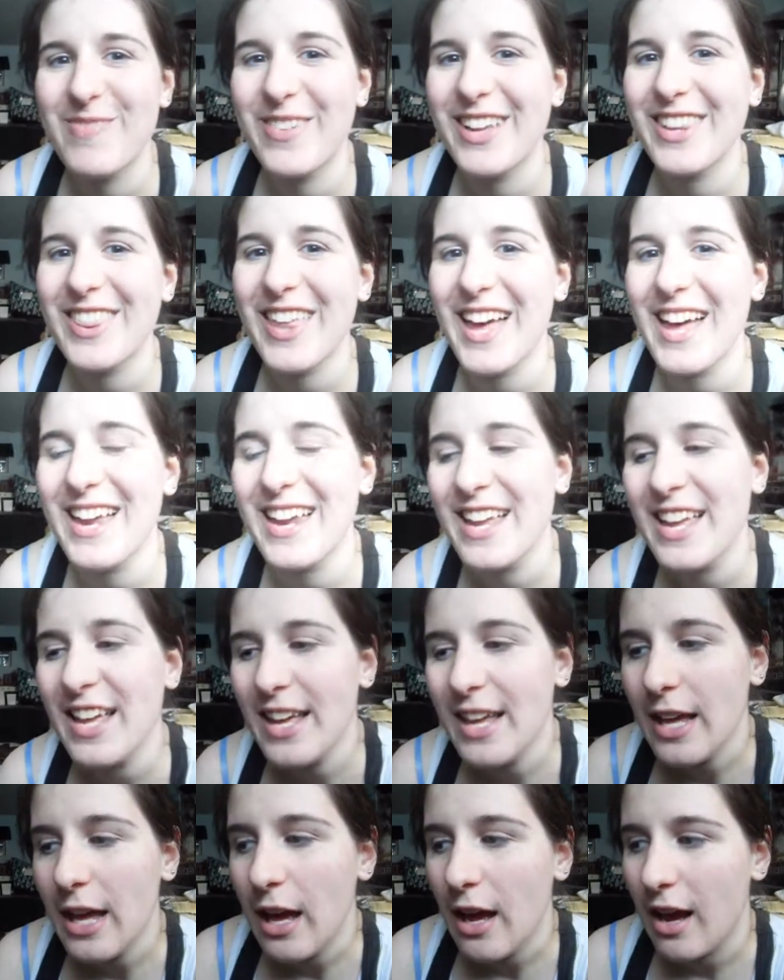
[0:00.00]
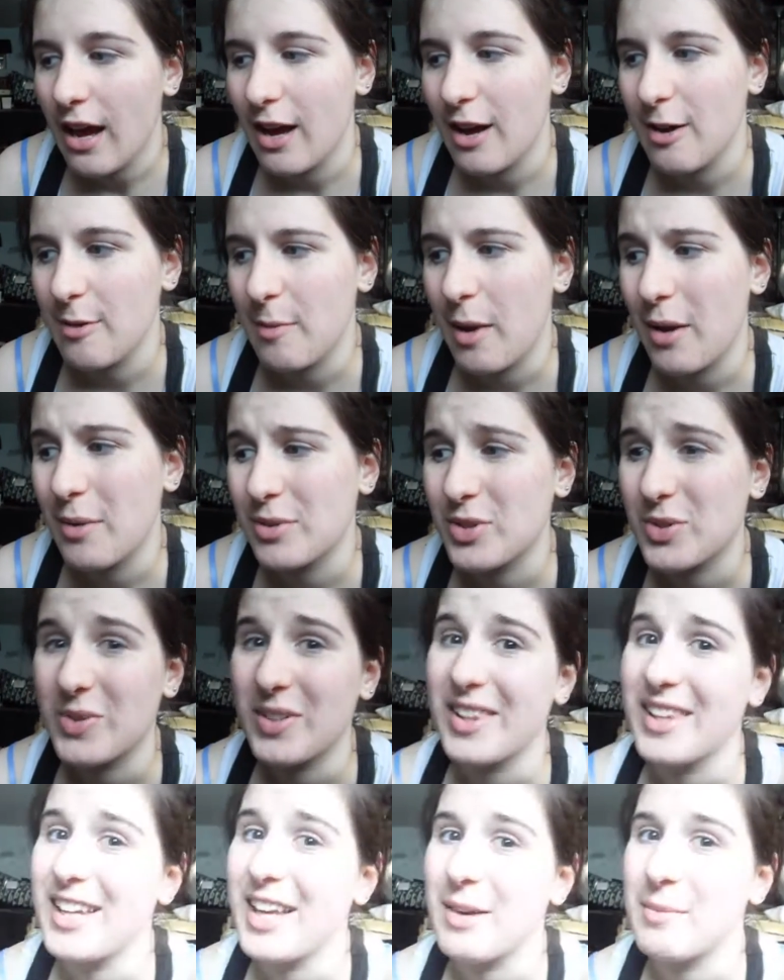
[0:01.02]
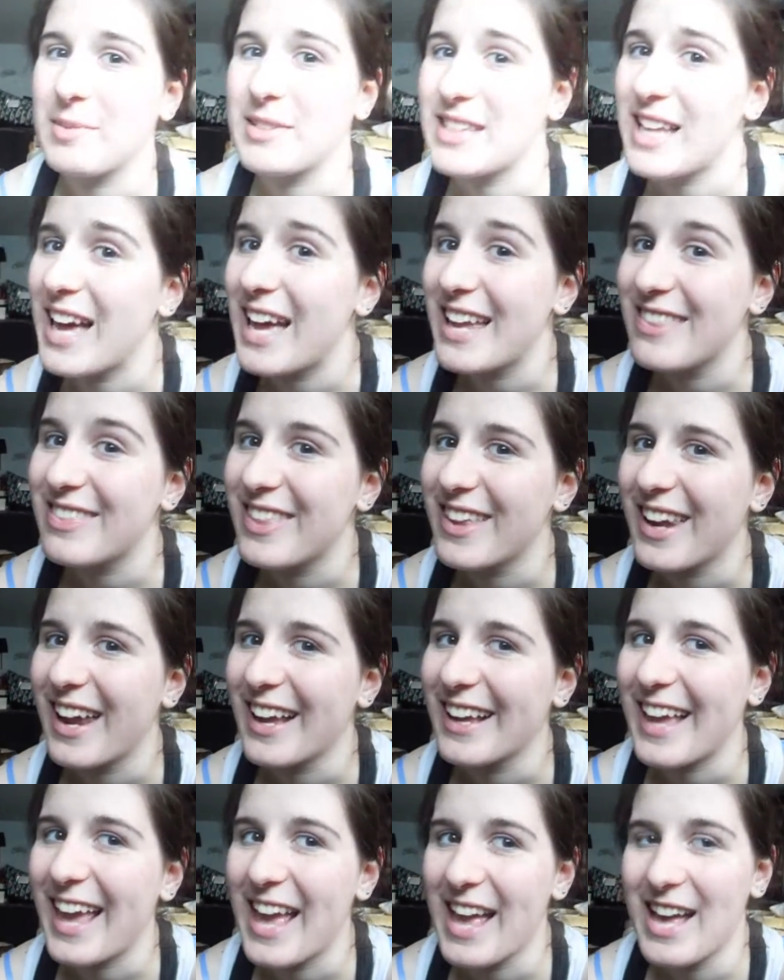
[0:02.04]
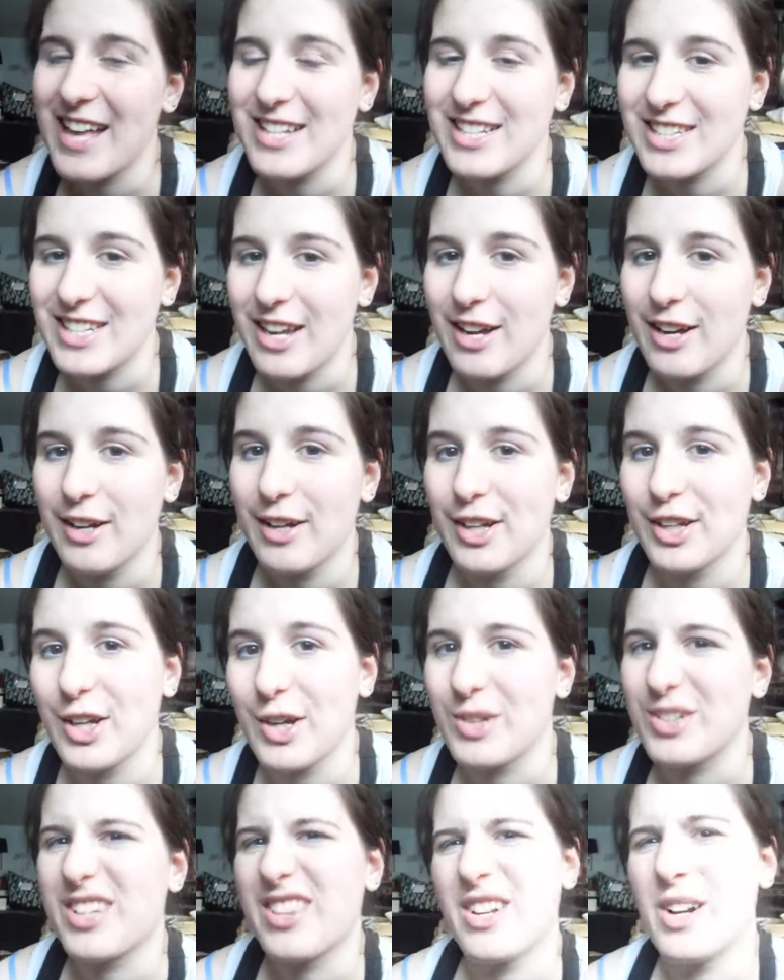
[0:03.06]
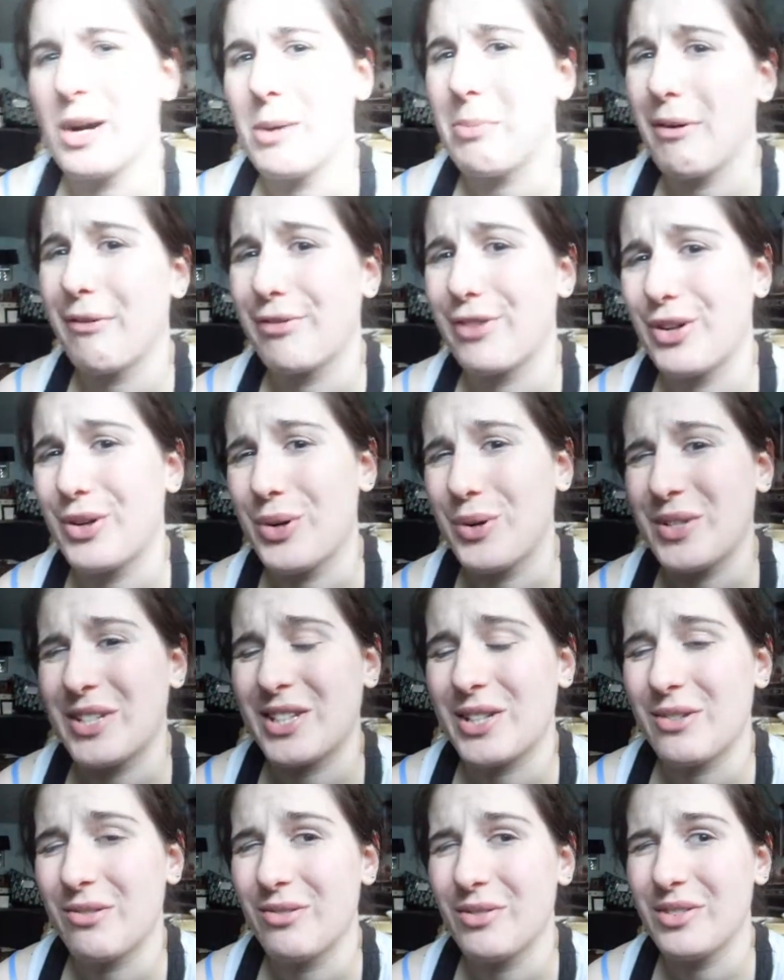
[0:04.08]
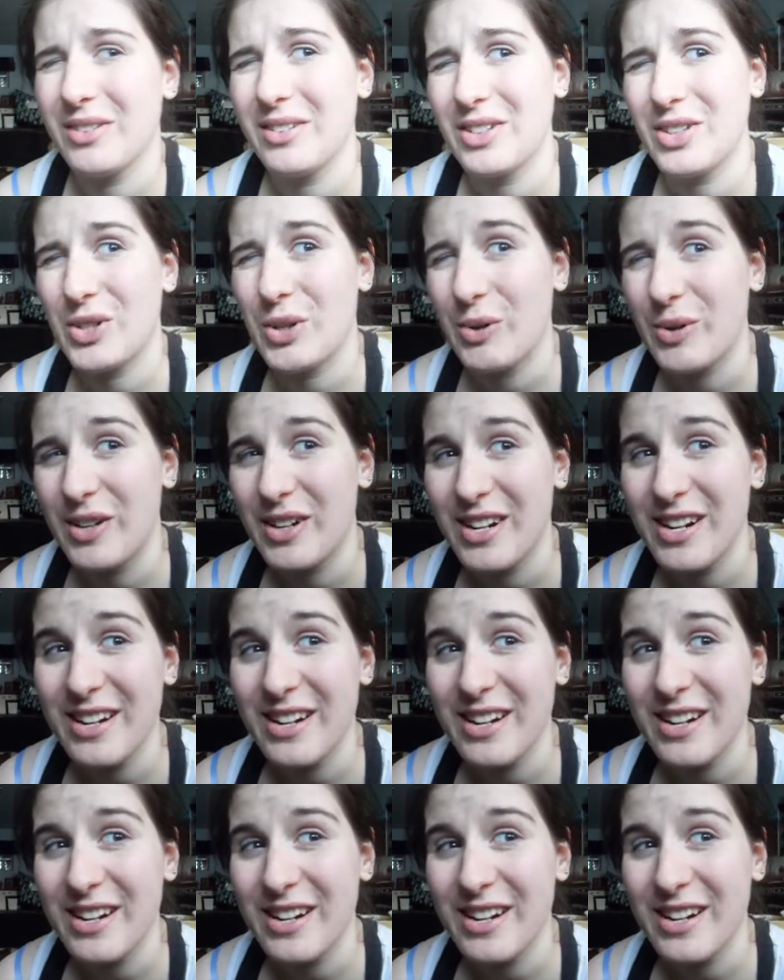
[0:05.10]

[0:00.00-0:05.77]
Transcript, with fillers: but that um, I was really upset that I can't uh, go to their Above the Noise tour.